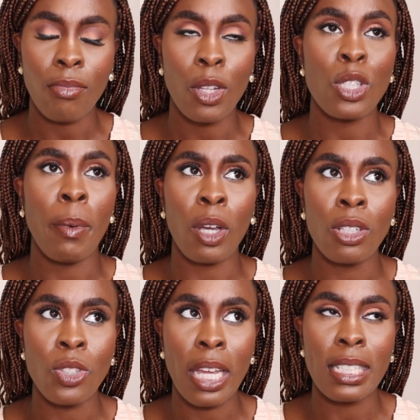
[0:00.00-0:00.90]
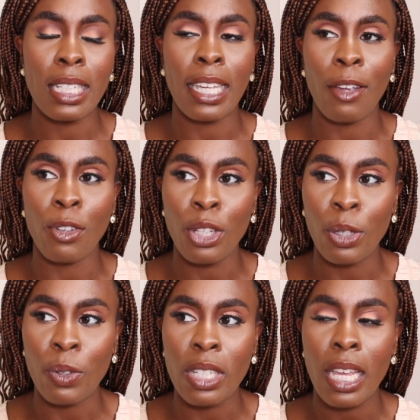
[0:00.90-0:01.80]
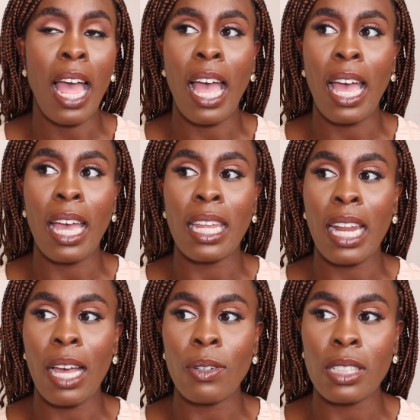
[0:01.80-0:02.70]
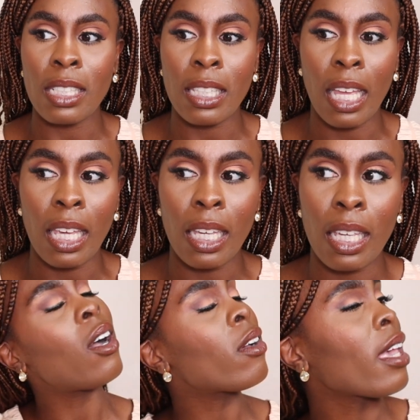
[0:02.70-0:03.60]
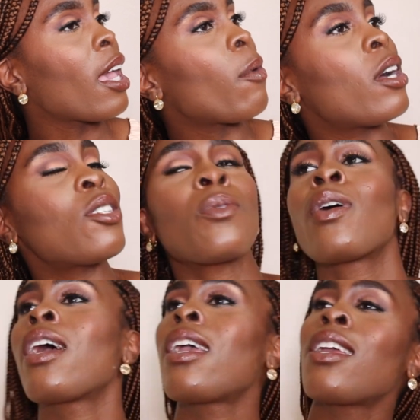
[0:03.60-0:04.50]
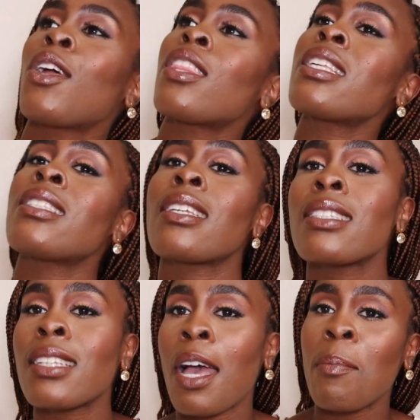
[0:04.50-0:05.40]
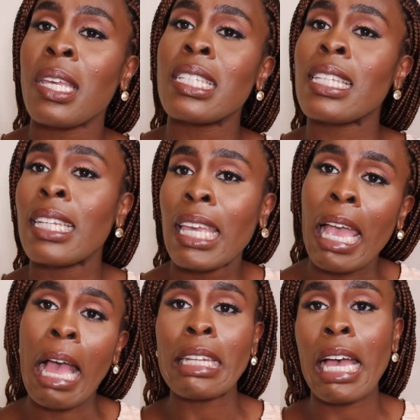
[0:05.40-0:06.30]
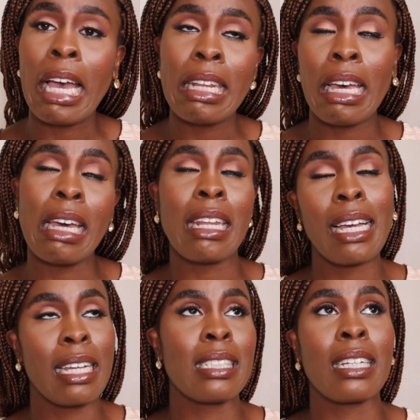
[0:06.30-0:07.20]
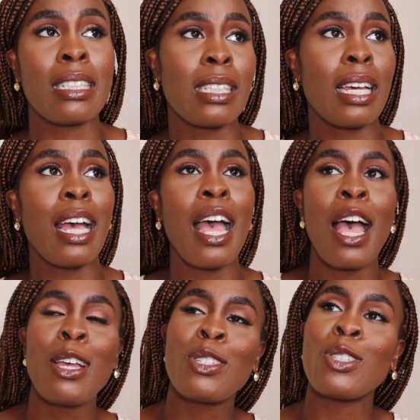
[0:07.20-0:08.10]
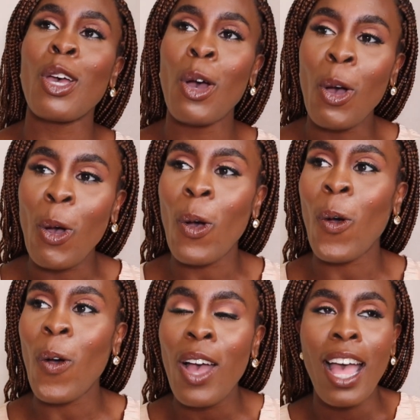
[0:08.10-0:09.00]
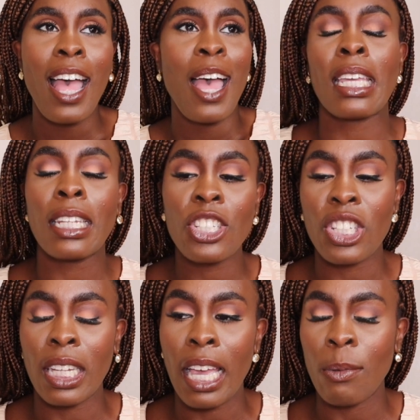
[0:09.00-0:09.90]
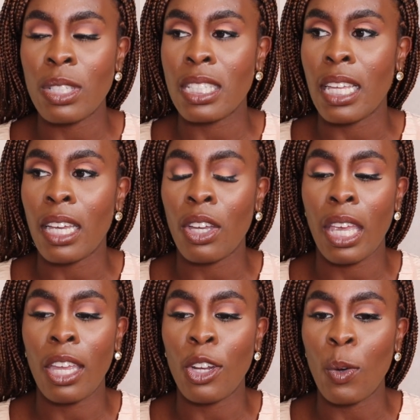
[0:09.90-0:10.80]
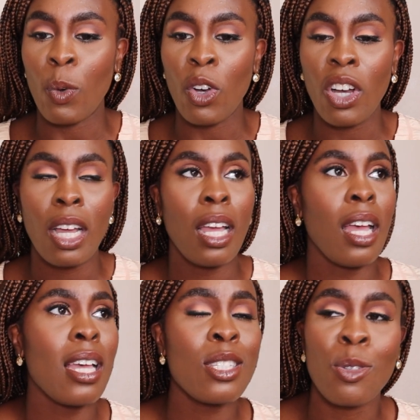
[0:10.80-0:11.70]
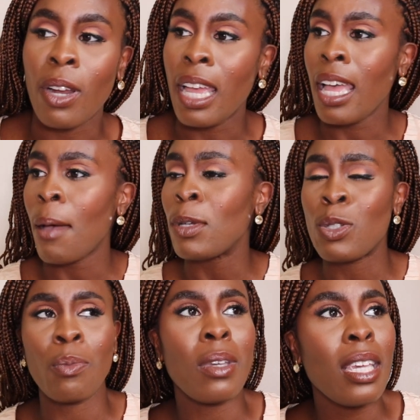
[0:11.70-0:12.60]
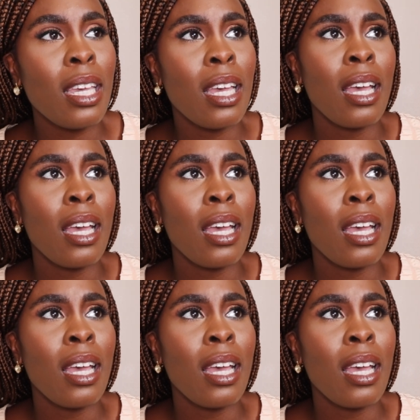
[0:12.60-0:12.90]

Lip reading: so my contract didn't get renewed, and I was just like, okay, well, don't worry, these things come easily, hana, kata. So initially, I was just like, okay, you know what, that's all right, I'm gonna do me.